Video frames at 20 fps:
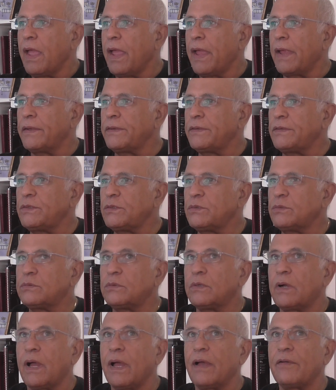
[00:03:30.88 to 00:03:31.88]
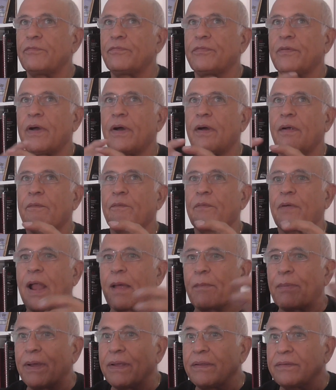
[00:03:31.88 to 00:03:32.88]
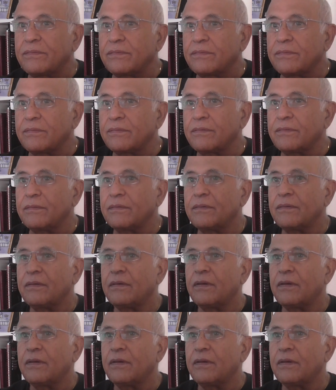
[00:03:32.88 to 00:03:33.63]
And you have rabbis,